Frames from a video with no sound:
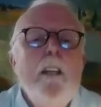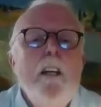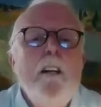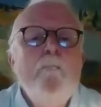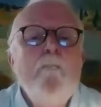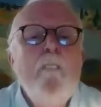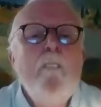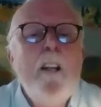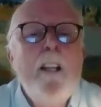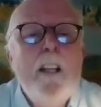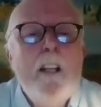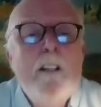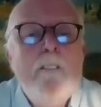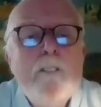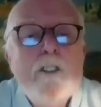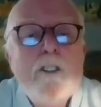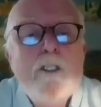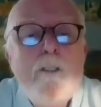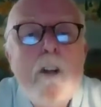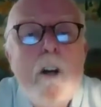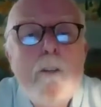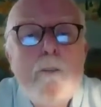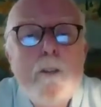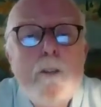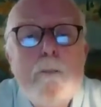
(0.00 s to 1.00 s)
My name is
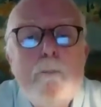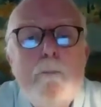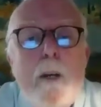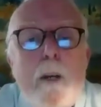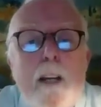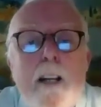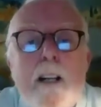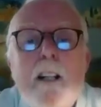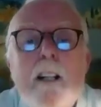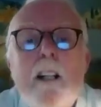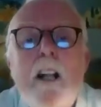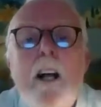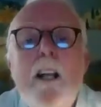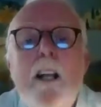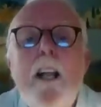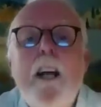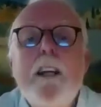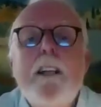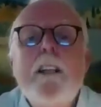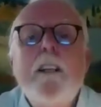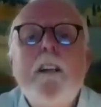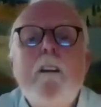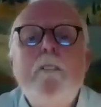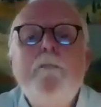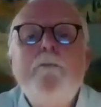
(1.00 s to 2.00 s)
Robert Bell, and I
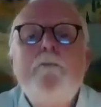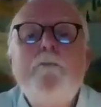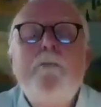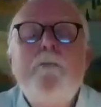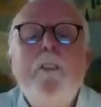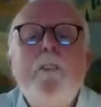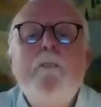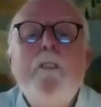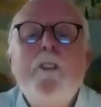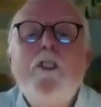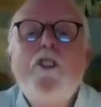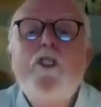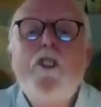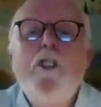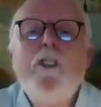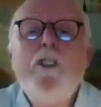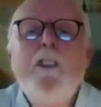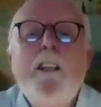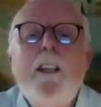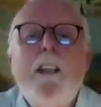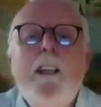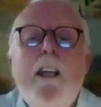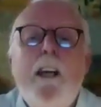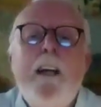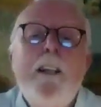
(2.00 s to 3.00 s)
come from a
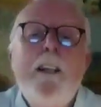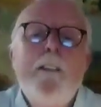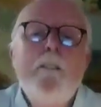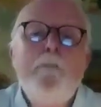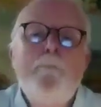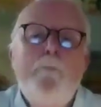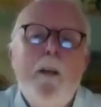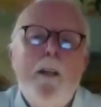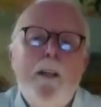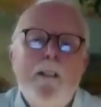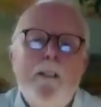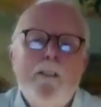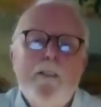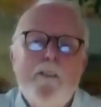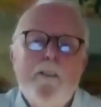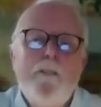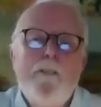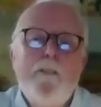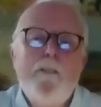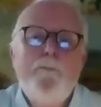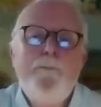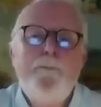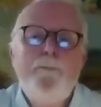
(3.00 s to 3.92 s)
short line of Bells.